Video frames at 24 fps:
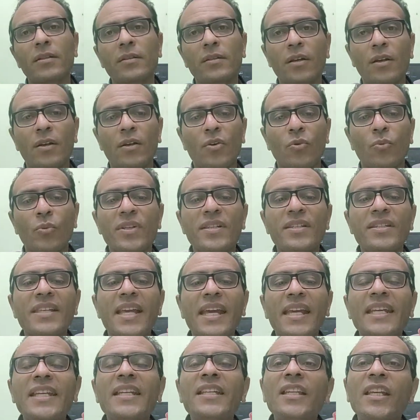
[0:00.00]
with the
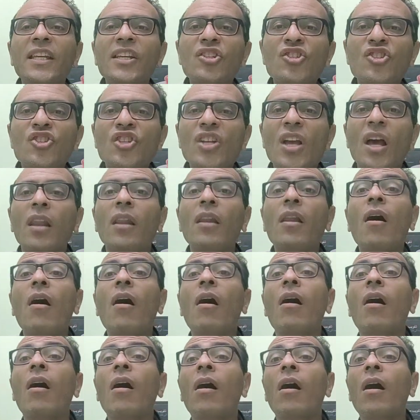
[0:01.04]
initial
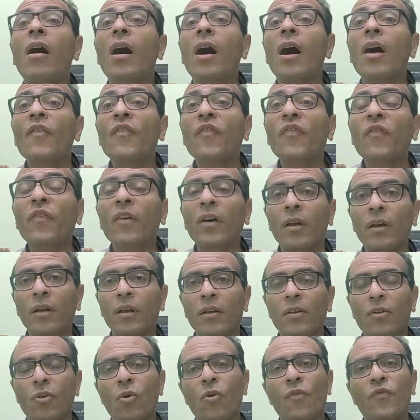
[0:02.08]
half
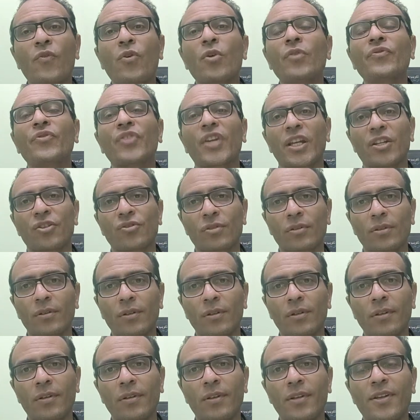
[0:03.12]
of contraction.
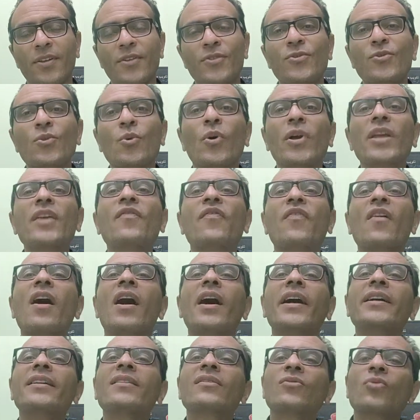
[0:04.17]
So if I
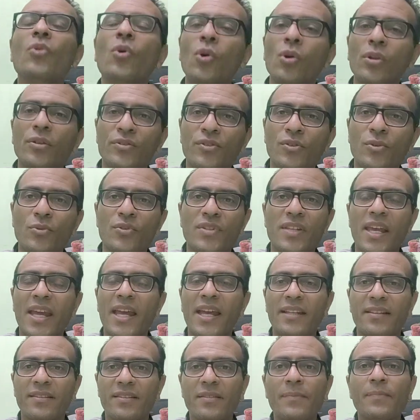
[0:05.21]
told you that
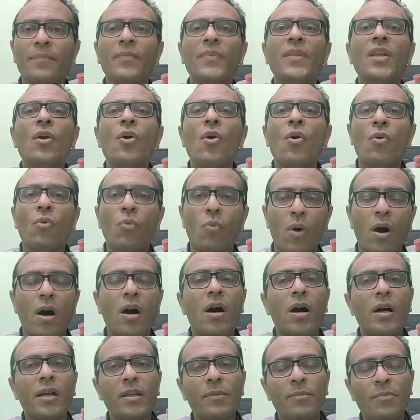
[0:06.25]
why
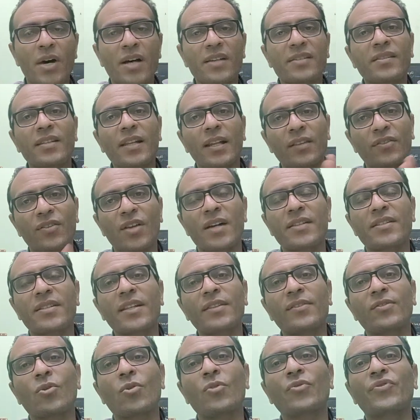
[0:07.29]
muscle doesn't
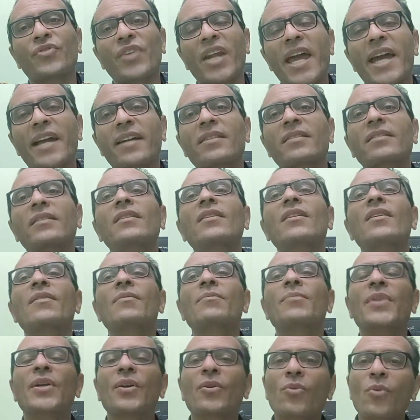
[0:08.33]
contract,
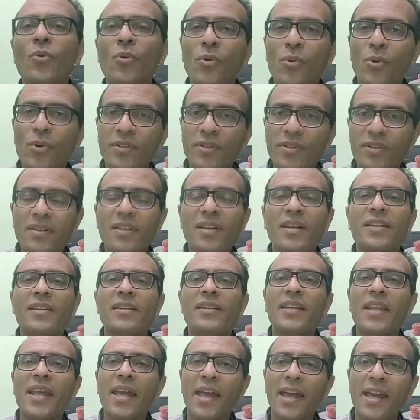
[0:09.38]
because
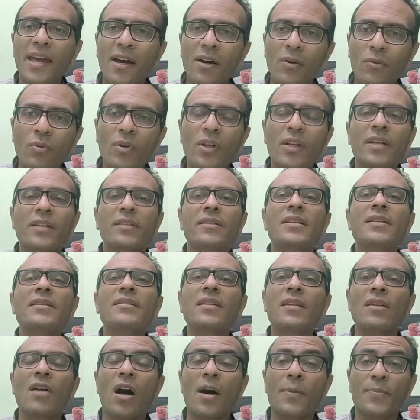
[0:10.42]
now it is an
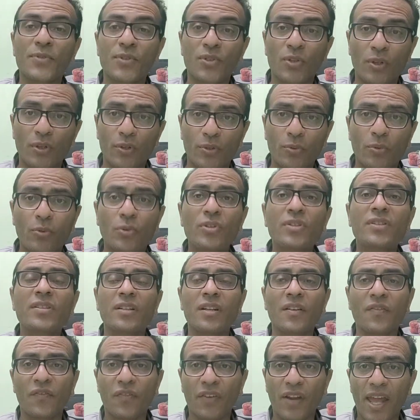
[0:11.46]
absolute
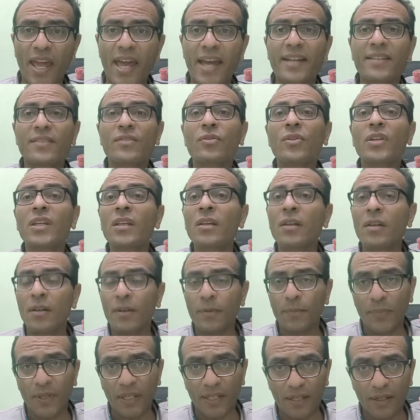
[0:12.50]
refractory
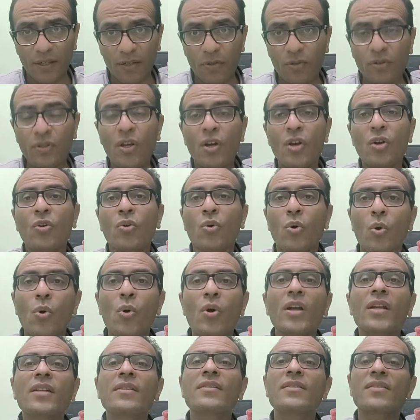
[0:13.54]
period
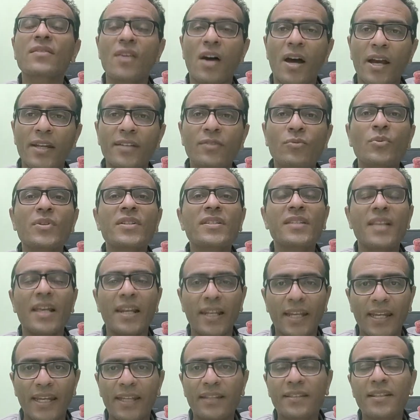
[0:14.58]
coincide with the
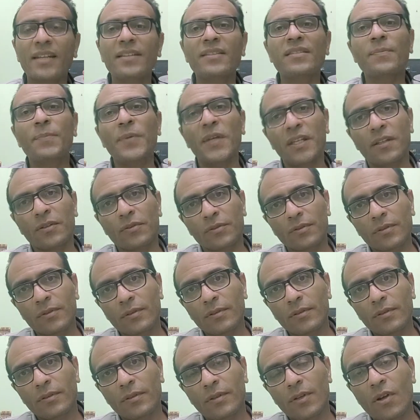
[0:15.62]
latent period.
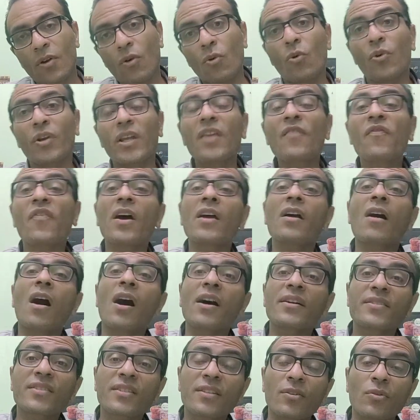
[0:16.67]
Or if I ask
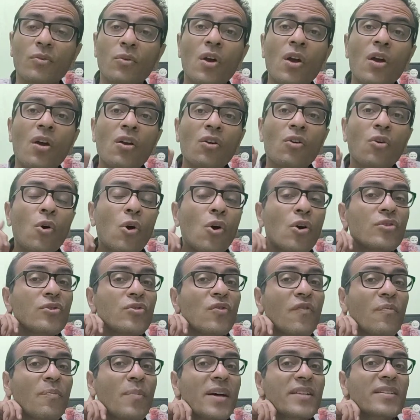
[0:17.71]
you cause of
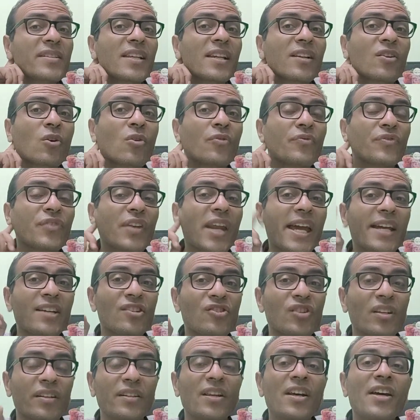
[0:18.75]
muscle contraction
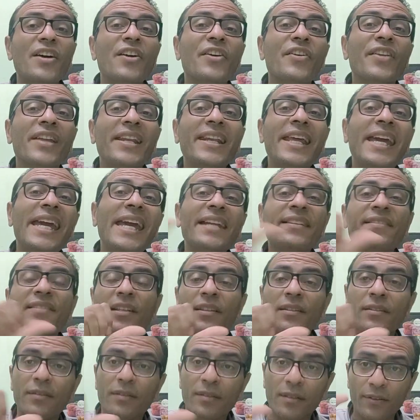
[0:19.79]
related
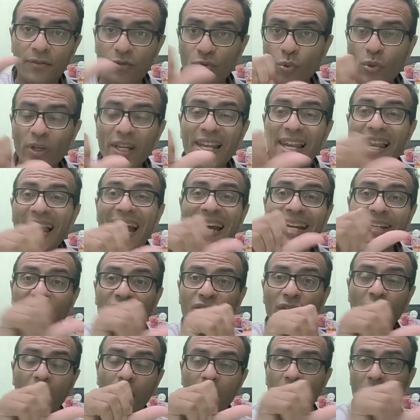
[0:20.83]
to electric
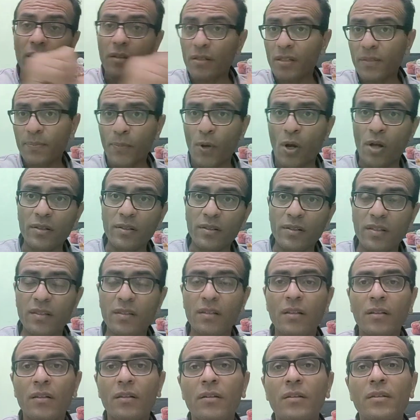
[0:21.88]
response,
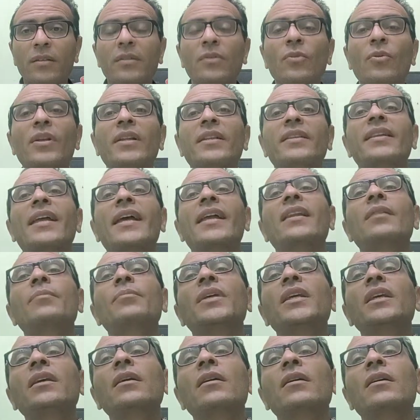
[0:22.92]
you will tell me
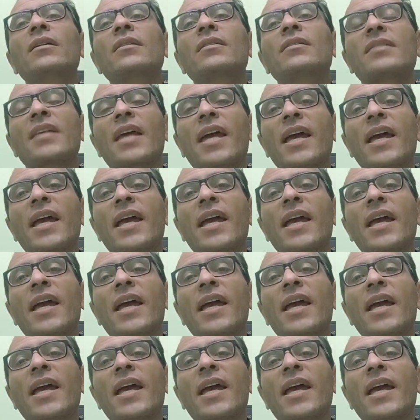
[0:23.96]
that